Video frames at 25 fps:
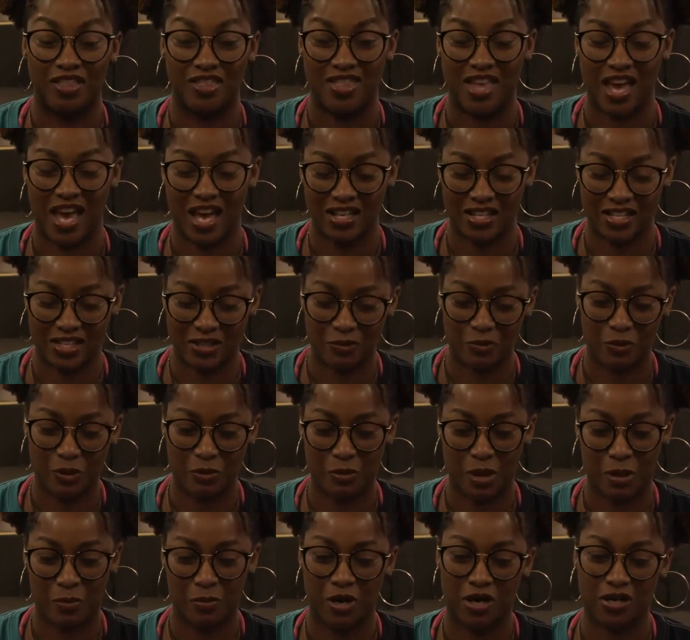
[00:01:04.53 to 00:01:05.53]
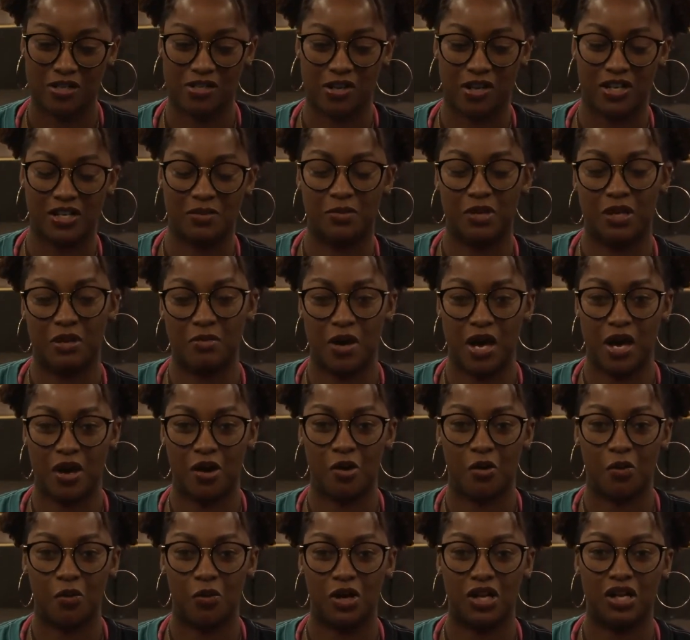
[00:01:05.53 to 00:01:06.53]
that's what my parents talked to me
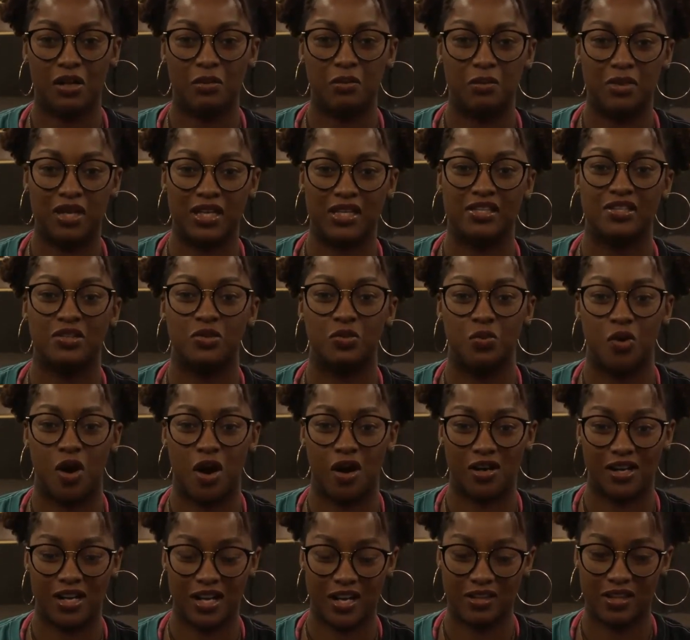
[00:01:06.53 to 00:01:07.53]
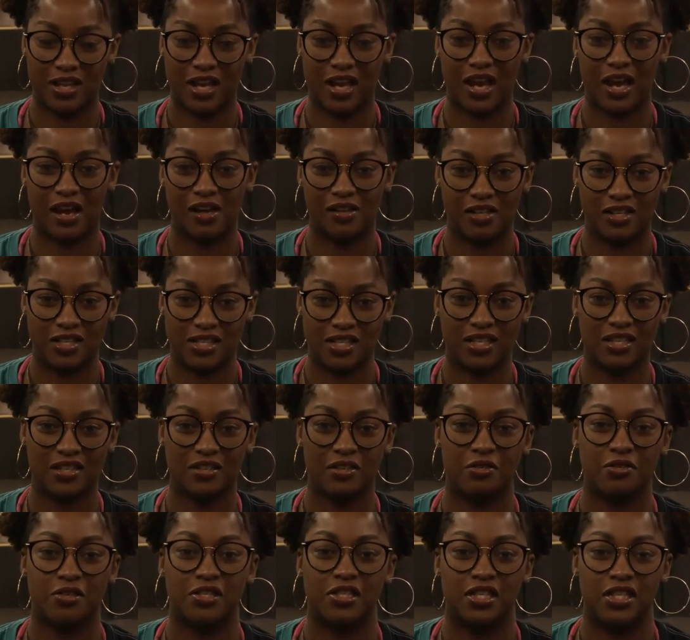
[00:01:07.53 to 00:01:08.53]
about what it meant to walk down that aisle and sit
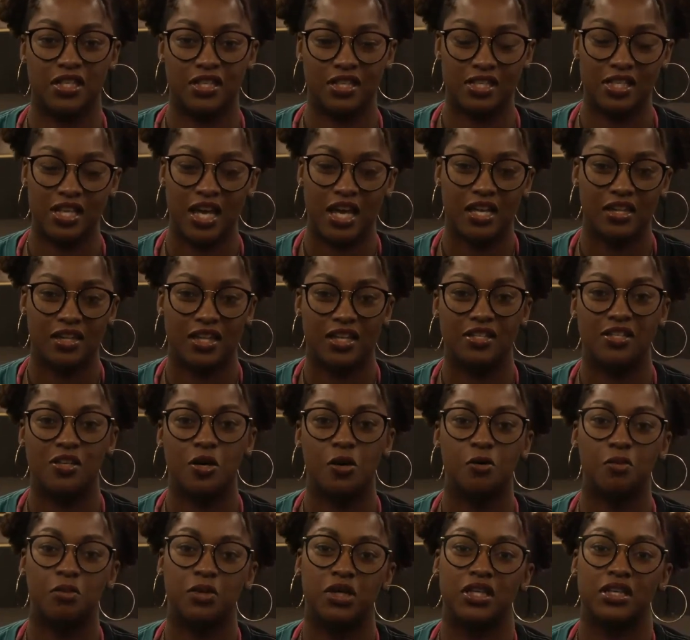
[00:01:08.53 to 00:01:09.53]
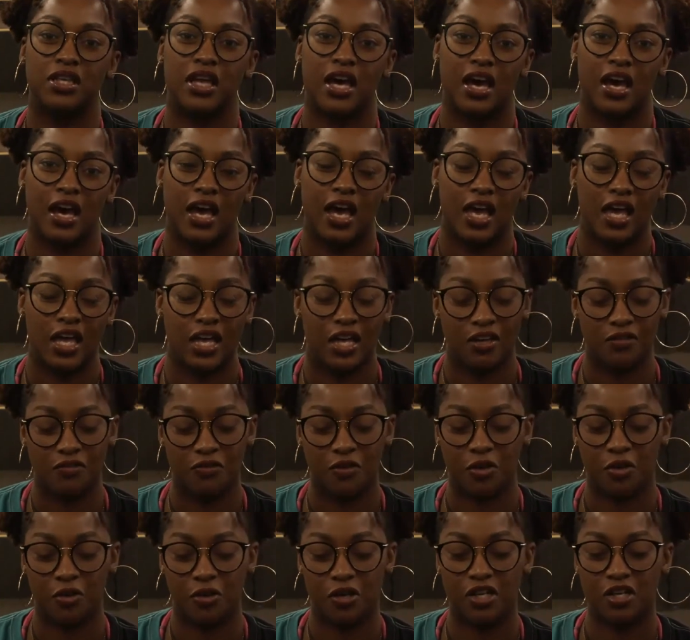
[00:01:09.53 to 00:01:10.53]
in those seats. They told me that
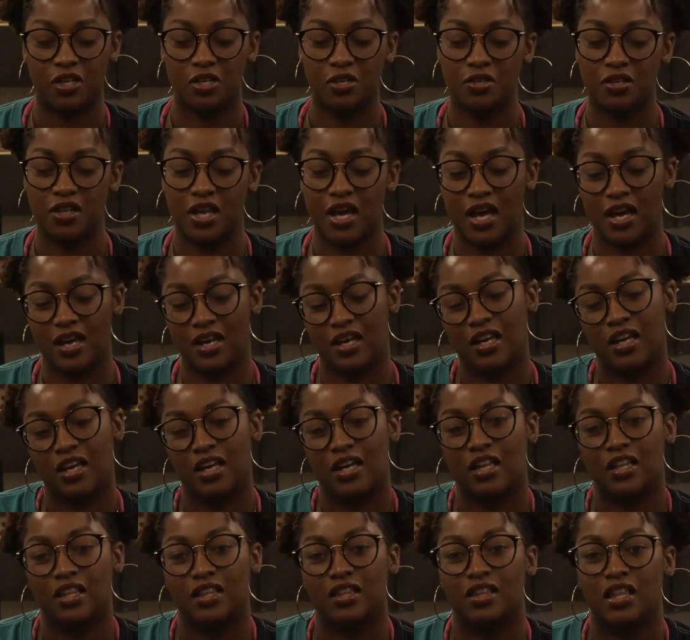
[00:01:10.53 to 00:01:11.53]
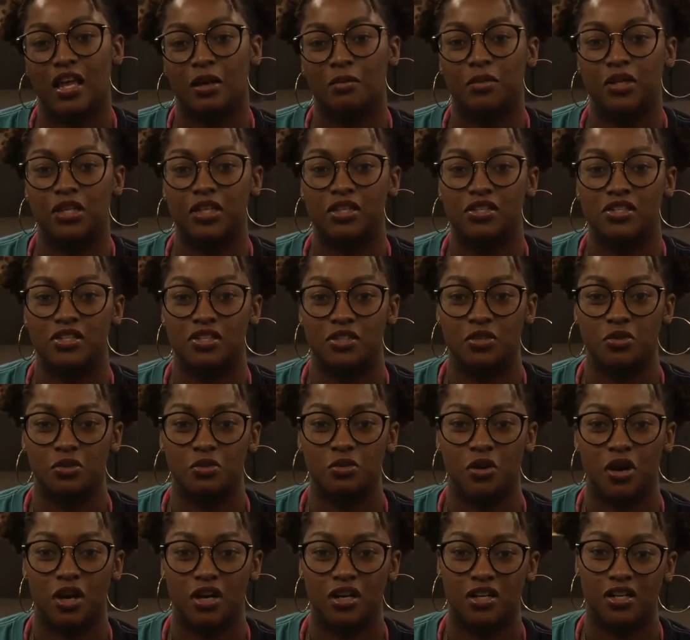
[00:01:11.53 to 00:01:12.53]
if you're going to do that, that means
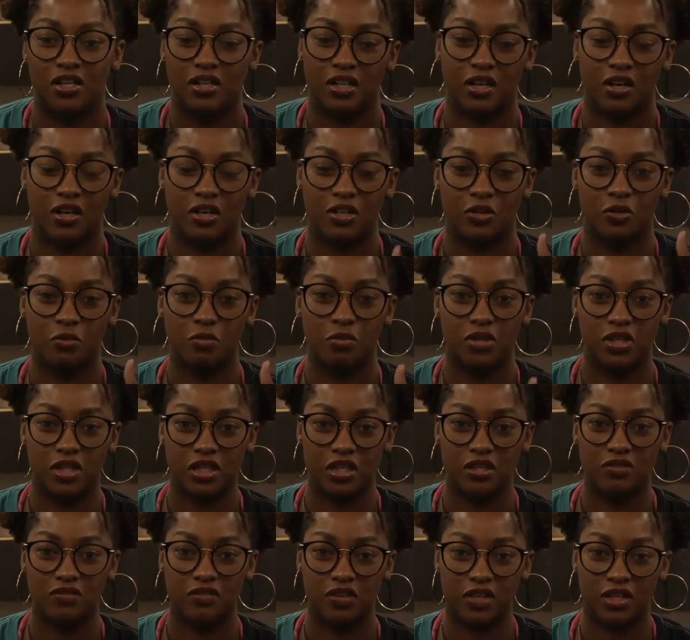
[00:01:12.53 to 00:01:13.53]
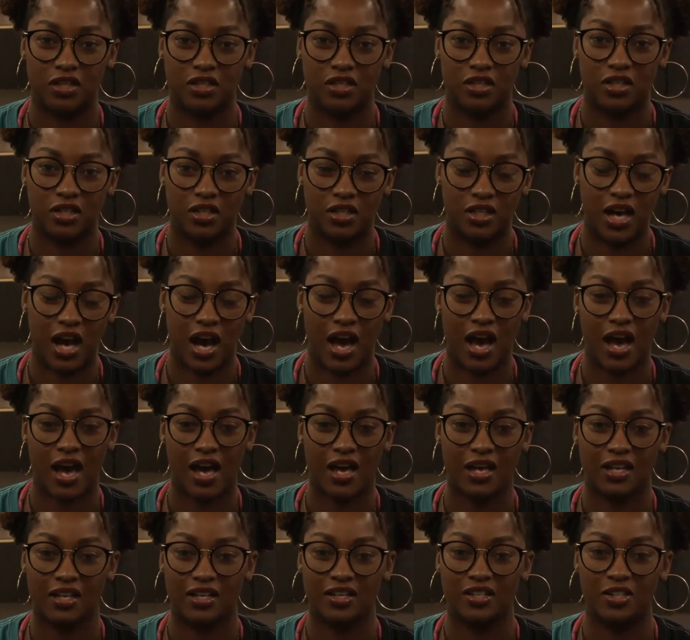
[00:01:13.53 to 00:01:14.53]
you are declaring you believe in
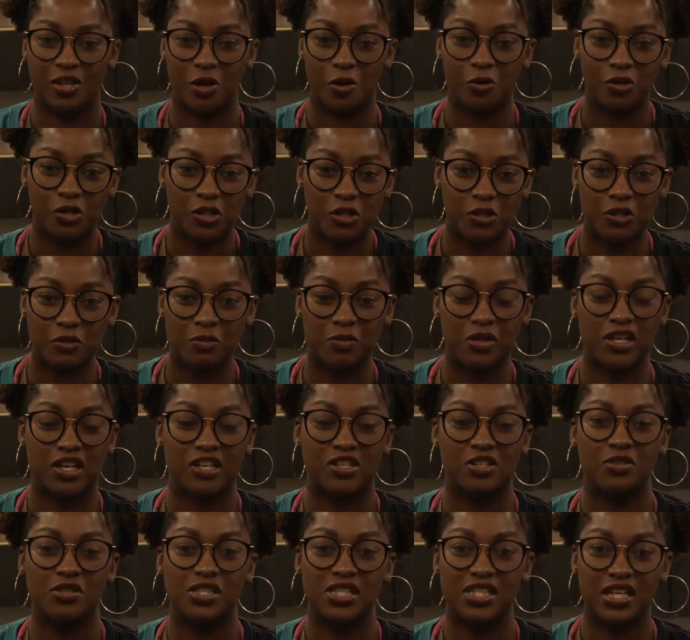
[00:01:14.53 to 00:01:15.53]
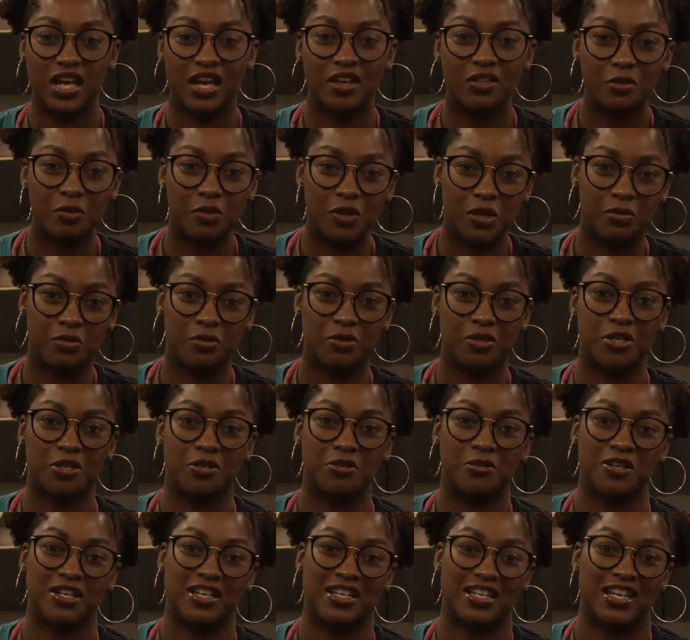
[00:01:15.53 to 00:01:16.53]
God. Don't do it because you see other people
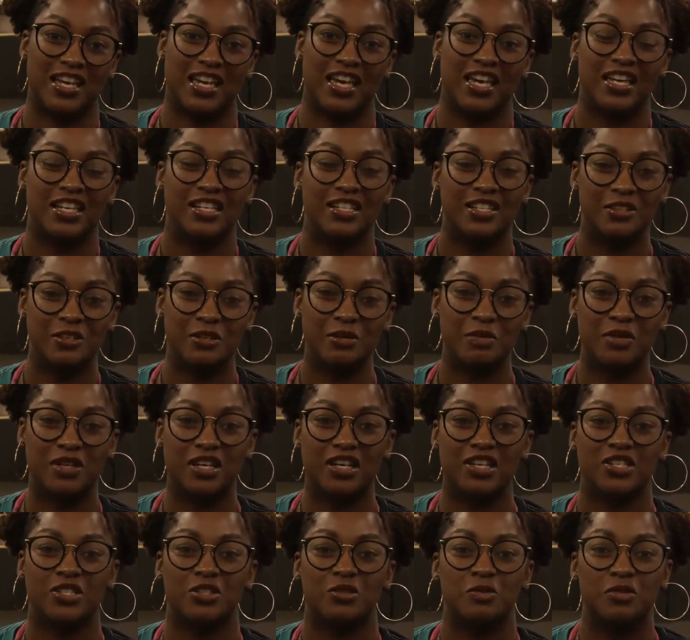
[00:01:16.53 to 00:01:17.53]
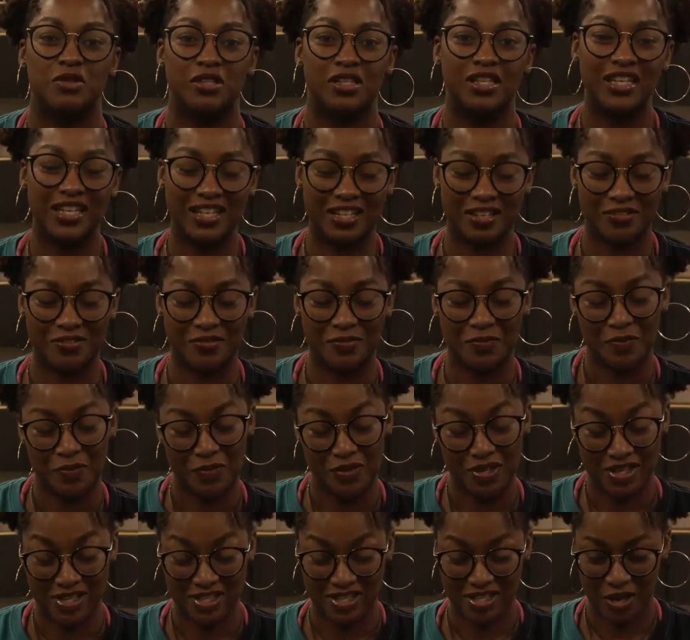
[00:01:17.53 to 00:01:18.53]
do it, do it because you believe.
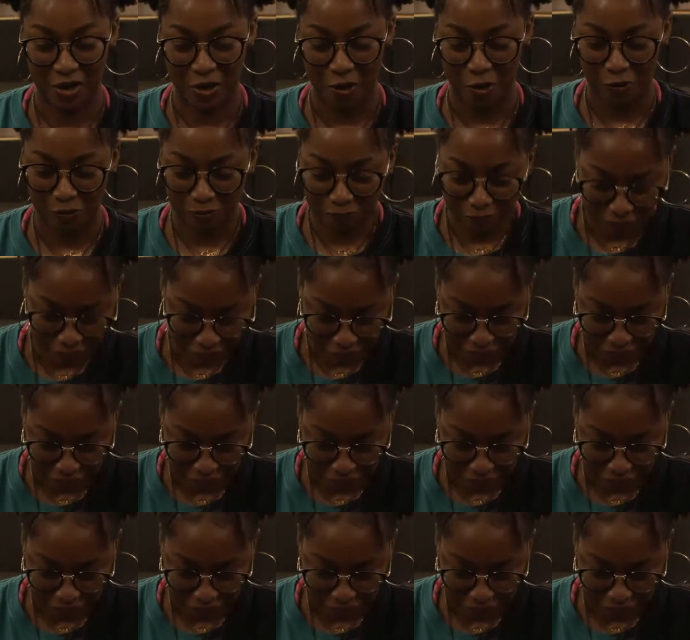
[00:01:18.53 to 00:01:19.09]
So